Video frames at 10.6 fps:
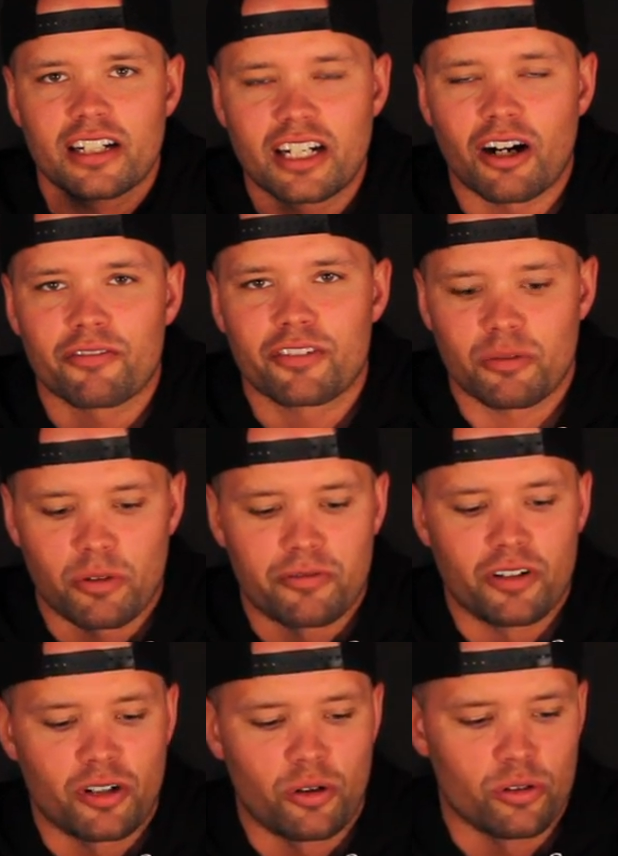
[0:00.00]
comfortable
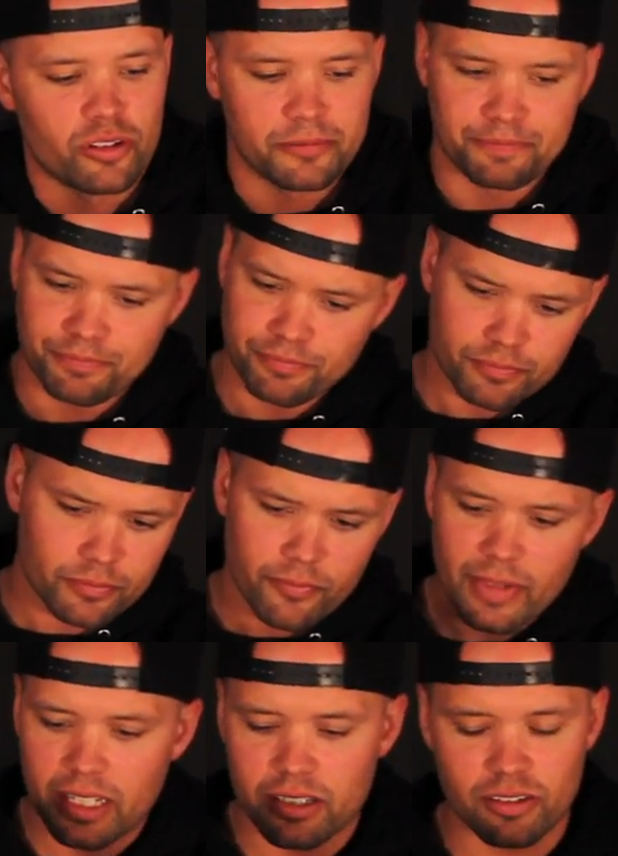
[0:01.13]
foothold.
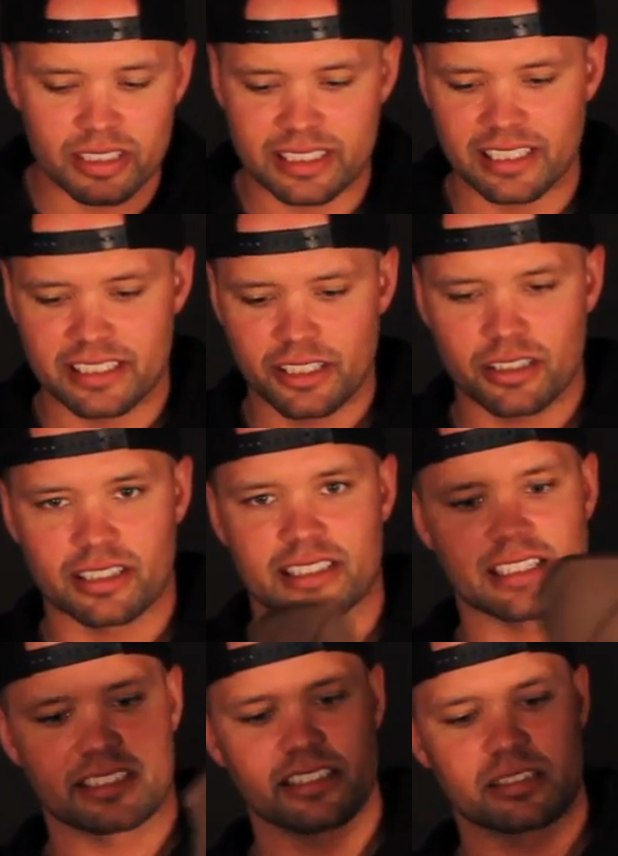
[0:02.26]
Well, let's get to it. Let's
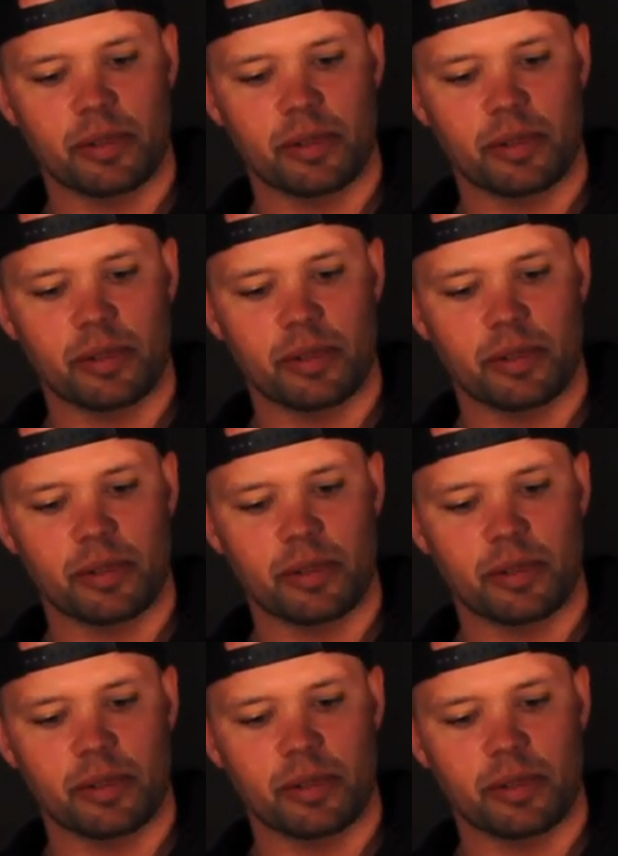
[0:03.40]
get to the